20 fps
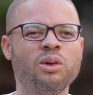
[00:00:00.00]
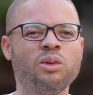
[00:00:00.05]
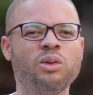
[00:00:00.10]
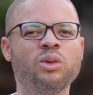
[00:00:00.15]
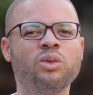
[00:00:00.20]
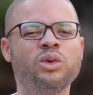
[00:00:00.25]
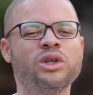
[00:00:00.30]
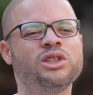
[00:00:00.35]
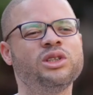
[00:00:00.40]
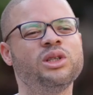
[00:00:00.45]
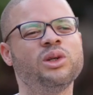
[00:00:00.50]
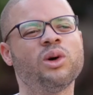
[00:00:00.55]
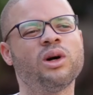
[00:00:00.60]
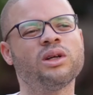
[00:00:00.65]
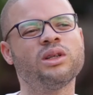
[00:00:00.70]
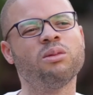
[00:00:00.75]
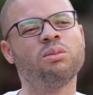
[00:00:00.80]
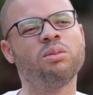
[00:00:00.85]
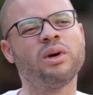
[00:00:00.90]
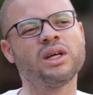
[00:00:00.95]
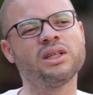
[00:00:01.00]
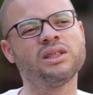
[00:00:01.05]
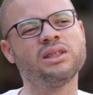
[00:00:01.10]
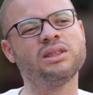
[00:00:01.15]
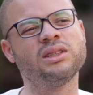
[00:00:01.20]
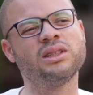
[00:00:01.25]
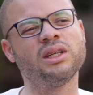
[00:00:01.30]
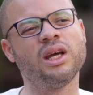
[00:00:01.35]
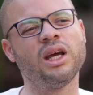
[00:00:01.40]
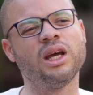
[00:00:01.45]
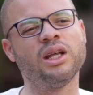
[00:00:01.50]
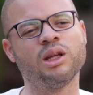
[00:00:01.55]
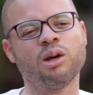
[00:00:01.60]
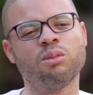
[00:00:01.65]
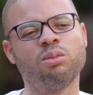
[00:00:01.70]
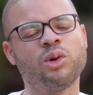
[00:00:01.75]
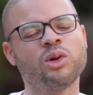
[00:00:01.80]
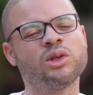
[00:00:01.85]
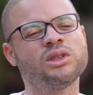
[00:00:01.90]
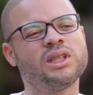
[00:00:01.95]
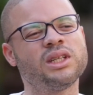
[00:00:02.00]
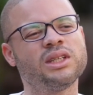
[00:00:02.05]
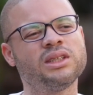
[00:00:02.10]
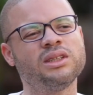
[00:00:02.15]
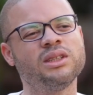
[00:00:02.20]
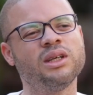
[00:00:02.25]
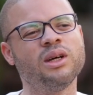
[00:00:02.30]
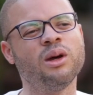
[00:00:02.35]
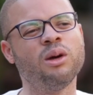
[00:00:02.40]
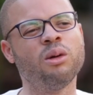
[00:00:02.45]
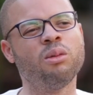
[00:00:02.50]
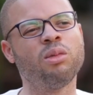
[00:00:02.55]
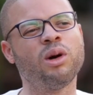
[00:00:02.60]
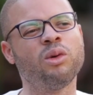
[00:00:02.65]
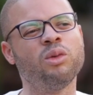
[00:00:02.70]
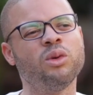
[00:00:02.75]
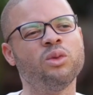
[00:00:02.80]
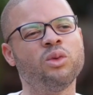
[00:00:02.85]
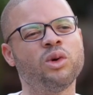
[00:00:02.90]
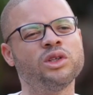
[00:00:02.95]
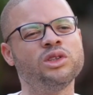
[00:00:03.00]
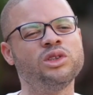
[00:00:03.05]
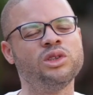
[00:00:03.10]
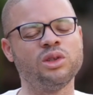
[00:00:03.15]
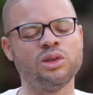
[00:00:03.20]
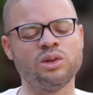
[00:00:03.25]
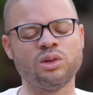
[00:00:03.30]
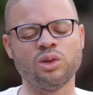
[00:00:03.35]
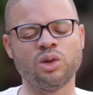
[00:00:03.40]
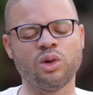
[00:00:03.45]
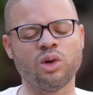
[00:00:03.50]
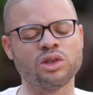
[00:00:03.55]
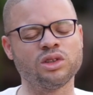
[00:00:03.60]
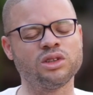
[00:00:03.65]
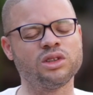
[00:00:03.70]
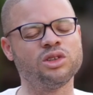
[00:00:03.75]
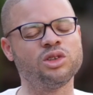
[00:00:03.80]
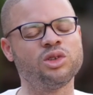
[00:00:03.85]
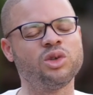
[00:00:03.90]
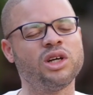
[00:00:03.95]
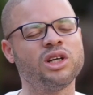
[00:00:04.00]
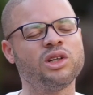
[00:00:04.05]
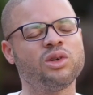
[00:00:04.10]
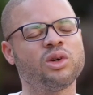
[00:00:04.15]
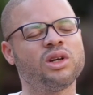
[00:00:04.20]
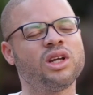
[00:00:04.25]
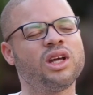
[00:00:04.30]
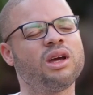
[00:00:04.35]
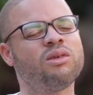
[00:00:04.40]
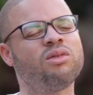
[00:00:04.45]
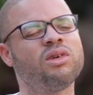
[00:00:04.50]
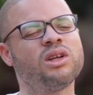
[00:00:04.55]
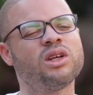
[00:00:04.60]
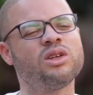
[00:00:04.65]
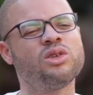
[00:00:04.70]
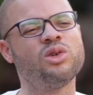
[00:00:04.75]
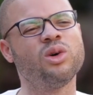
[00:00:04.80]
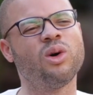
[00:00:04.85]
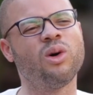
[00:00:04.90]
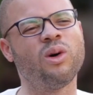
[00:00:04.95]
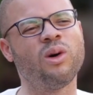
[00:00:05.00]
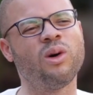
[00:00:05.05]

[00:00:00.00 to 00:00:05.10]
We wish you all the best in the process, but we want you to concentrate on giving it your